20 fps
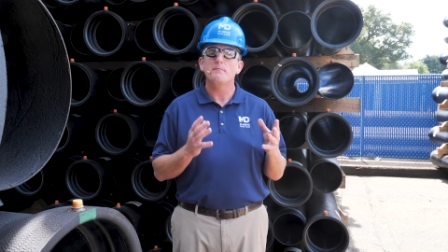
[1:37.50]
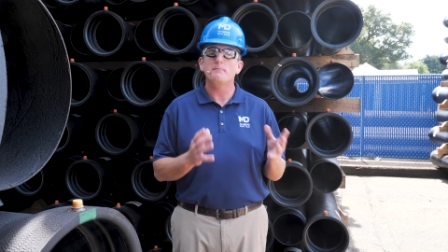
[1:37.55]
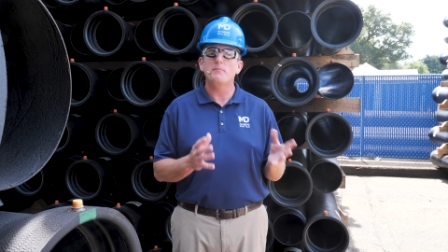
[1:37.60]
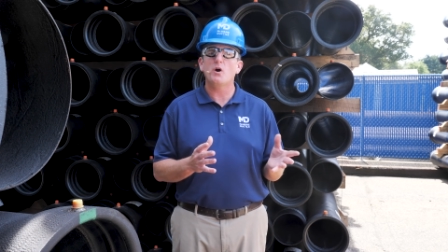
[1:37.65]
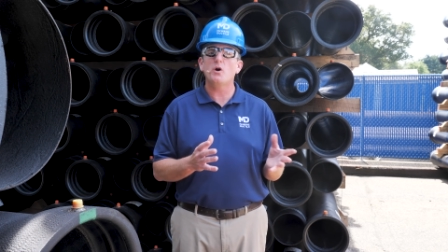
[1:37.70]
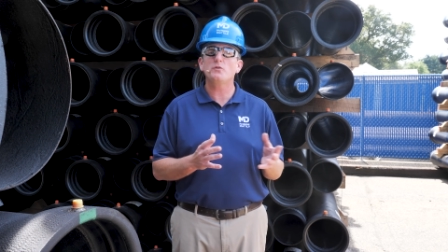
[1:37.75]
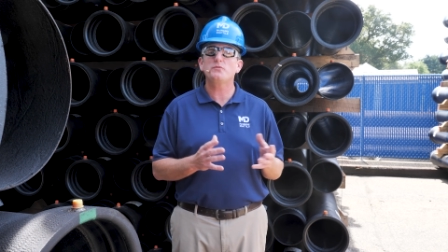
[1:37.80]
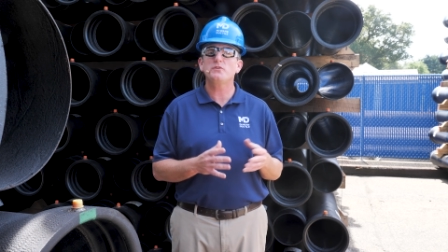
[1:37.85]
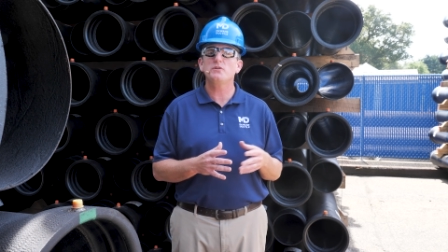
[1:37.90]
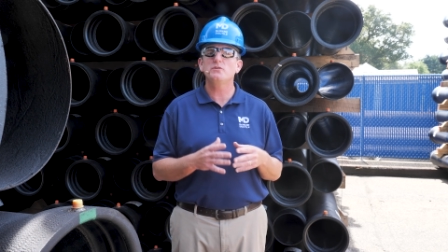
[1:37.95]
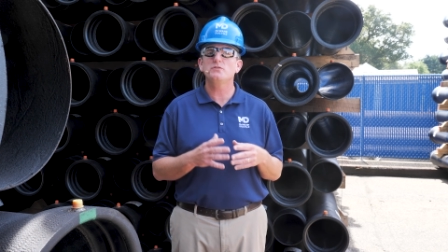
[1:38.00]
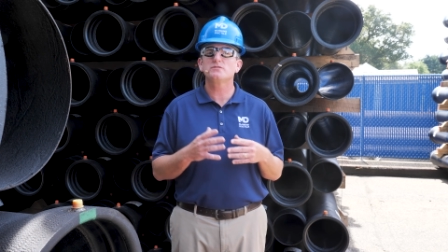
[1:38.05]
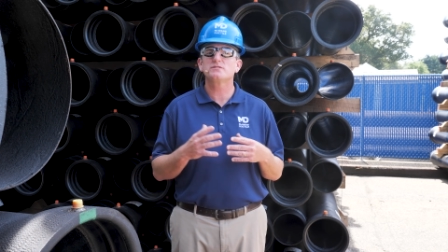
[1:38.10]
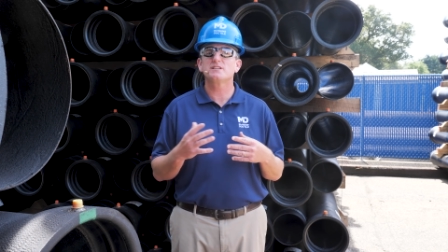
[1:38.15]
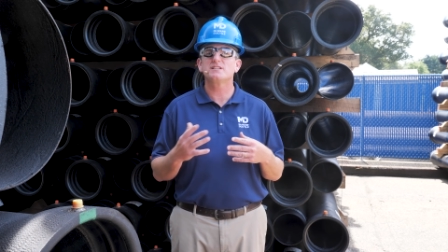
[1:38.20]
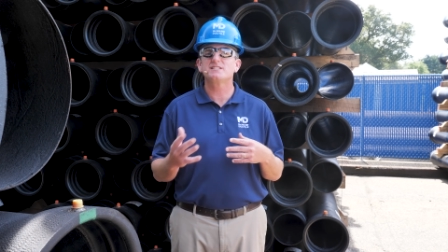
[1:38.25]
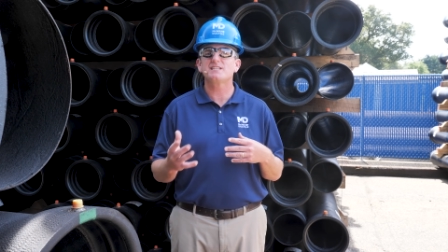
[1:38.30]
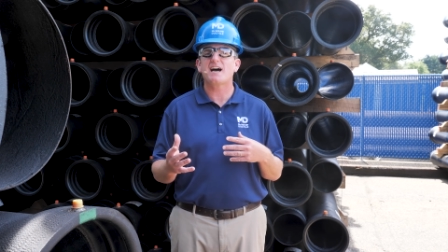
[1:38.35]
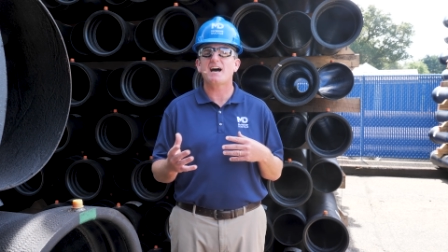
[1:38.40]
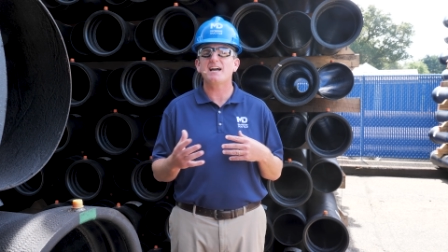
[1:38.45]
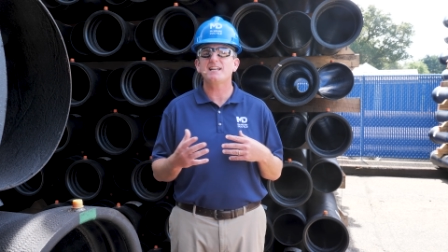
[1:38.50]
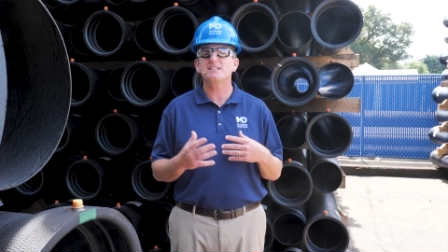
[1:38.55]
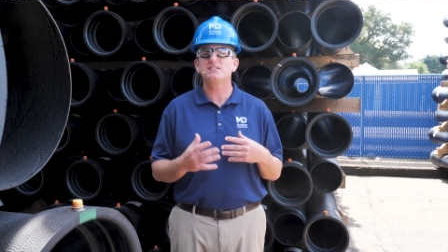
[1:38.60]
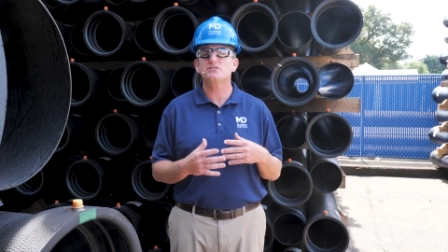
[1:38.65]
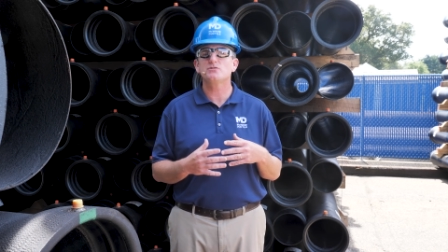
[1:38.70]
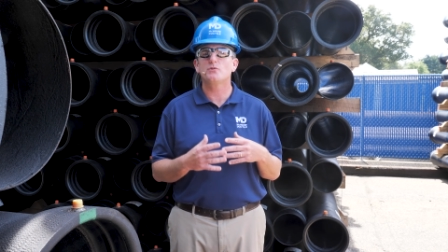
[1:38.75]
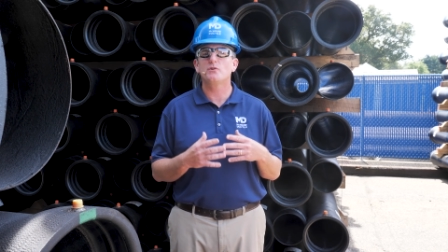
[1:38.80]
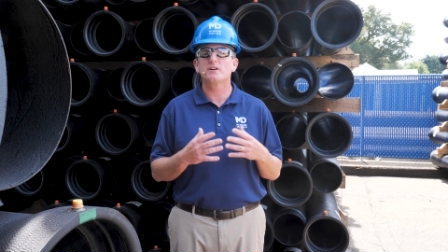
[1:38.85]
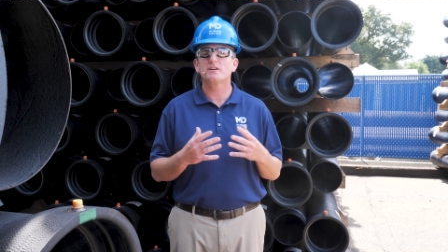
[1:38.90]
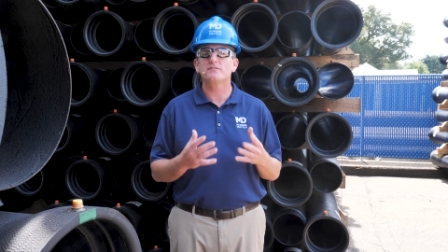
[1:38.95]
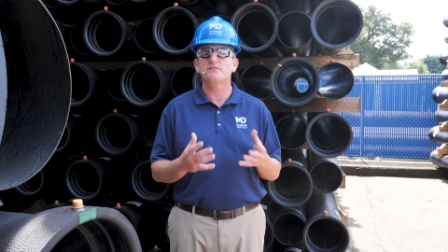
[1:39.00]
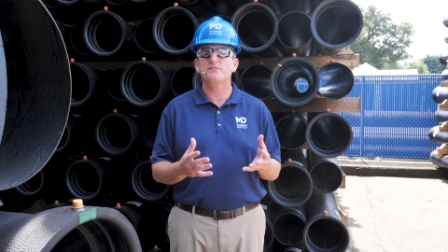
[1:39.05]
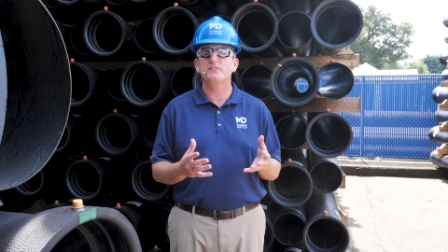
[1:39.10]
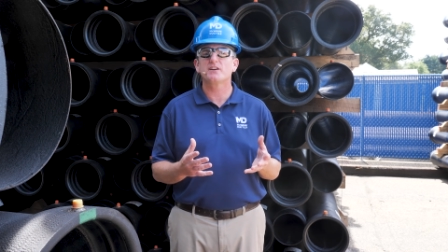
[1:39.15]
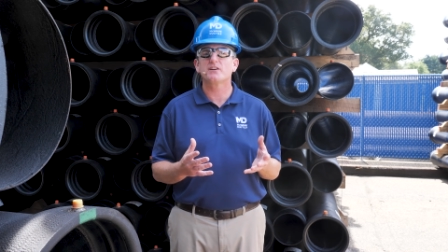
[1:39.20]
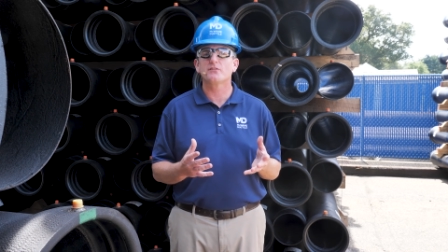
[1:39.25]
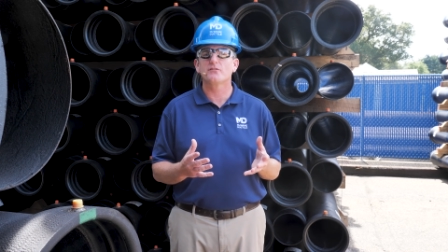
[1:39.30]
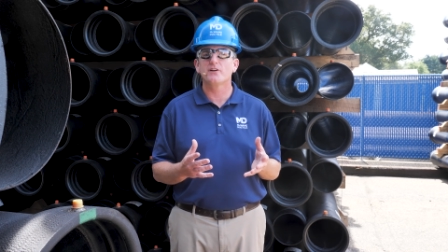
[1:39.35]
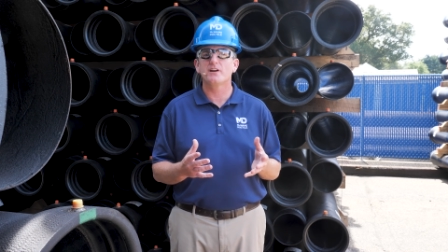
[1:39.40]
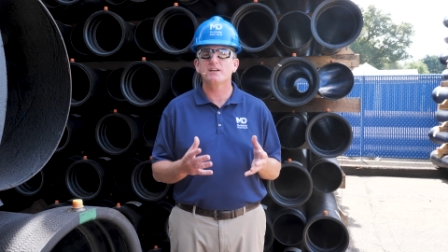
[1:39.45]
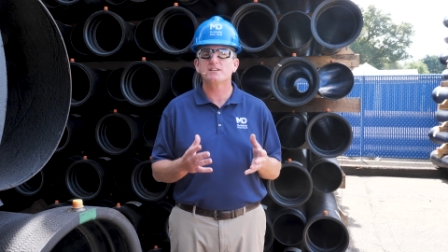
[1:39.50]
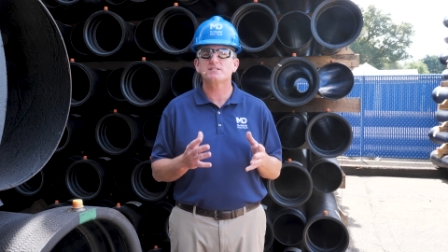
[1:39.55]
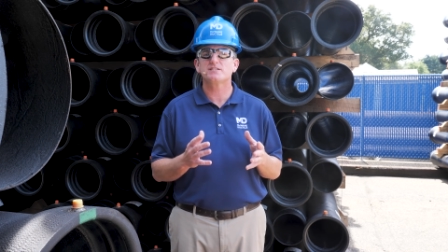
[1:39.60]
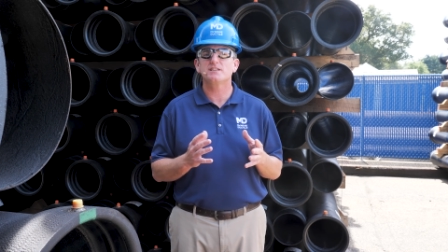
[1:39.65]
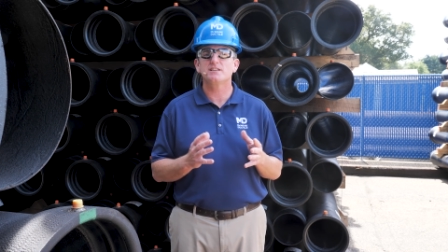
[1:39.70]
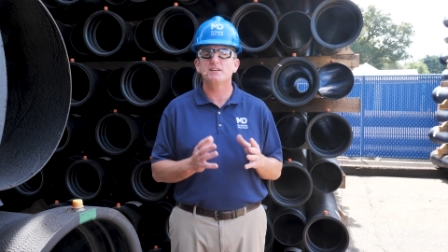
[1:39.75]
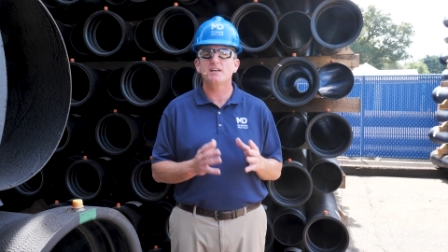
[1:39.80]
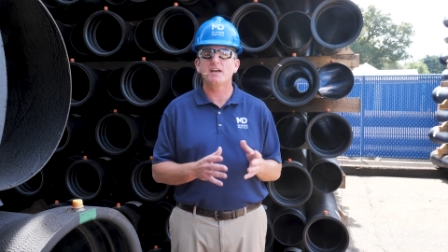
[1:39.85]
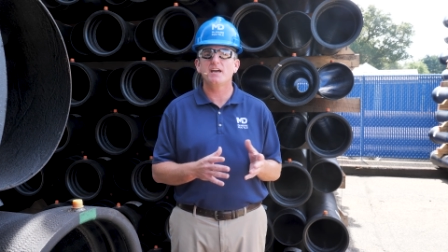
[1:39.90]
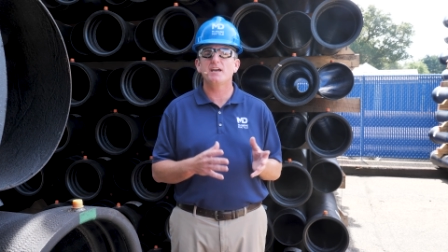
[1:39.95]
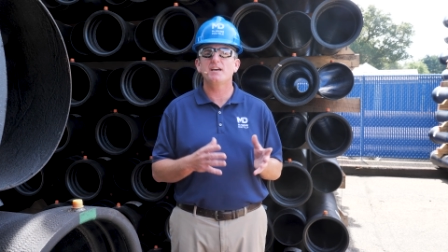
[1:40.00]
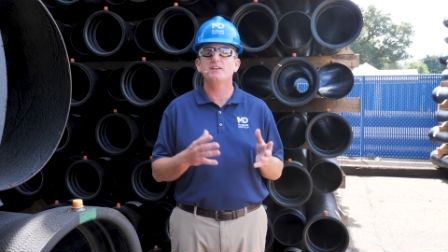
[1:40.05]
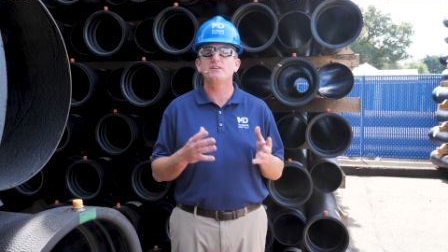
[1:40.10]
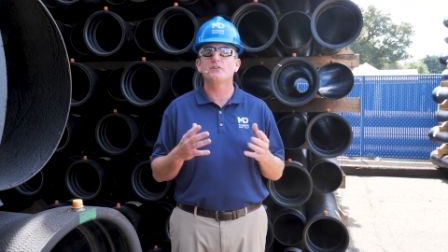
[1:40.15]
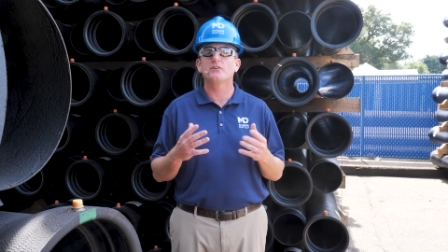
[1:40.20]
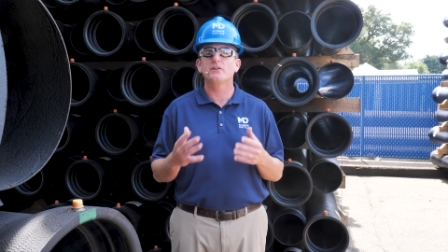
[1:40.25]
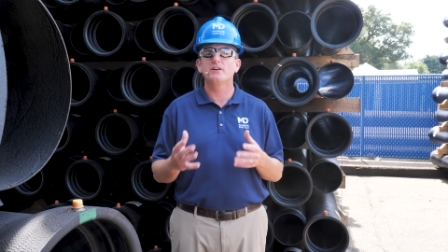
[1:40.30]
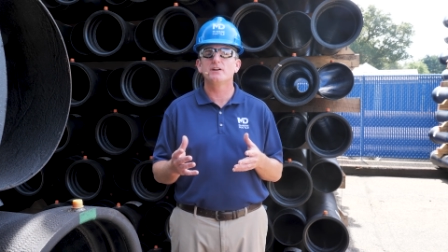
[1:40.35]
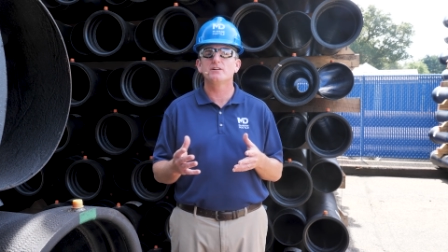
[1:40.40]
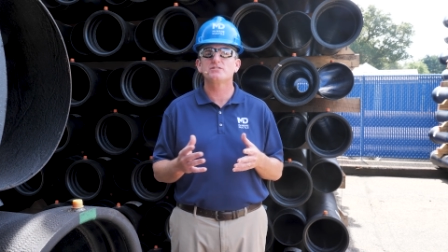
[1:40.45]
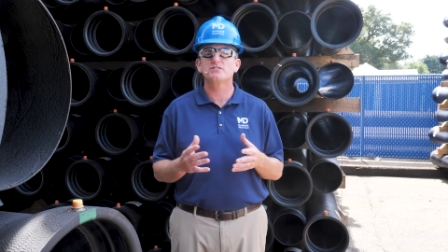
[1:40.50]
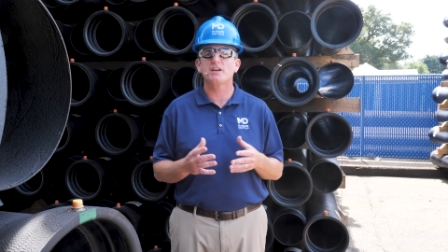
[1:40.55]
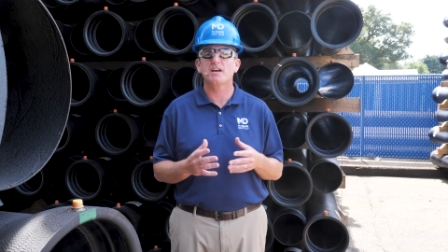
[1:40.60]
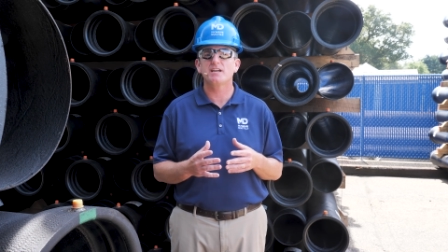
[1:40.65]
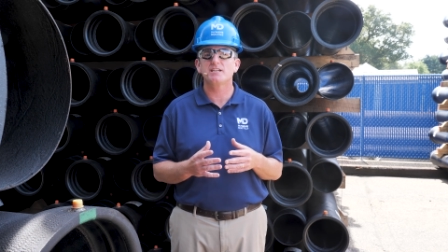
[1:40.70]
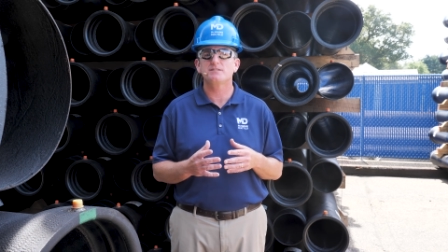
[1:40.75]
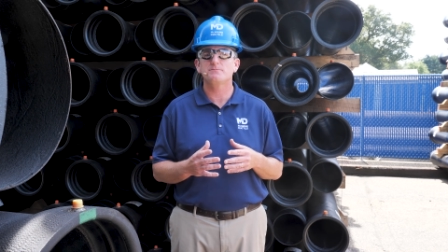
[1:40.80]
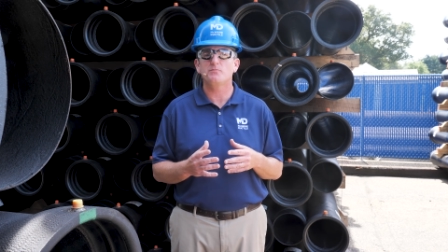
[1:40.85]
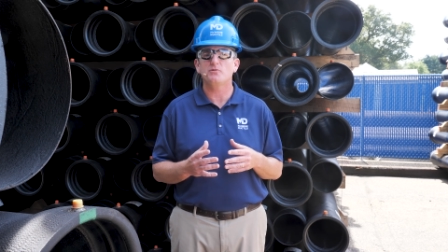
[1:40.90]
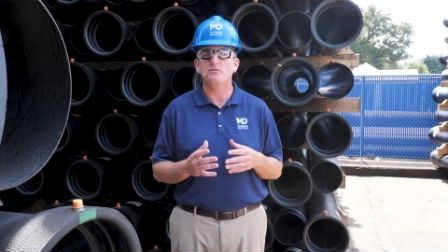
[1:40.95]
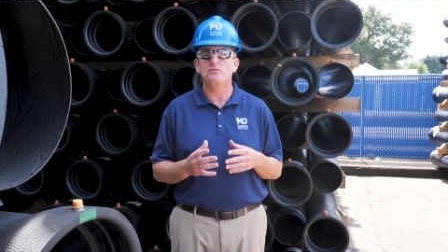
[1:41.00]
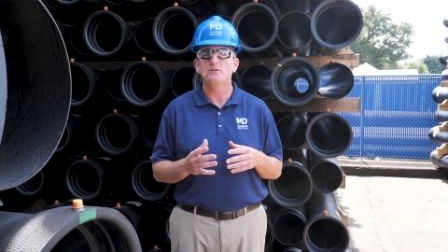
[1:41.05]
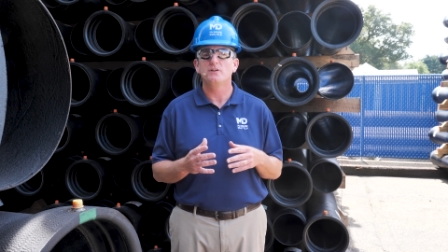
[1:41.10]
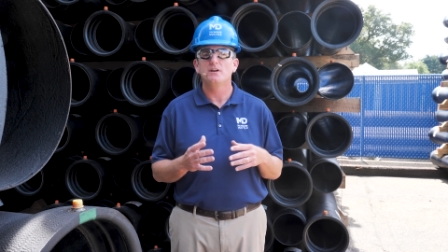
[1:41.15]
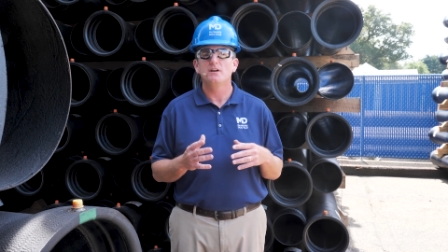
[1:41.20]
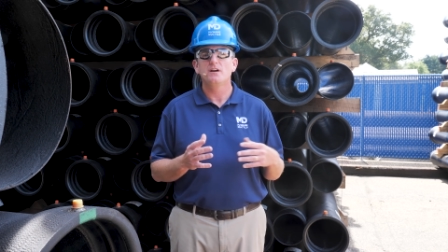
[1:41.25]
both use the Tyton joint configuration and are interchangeable.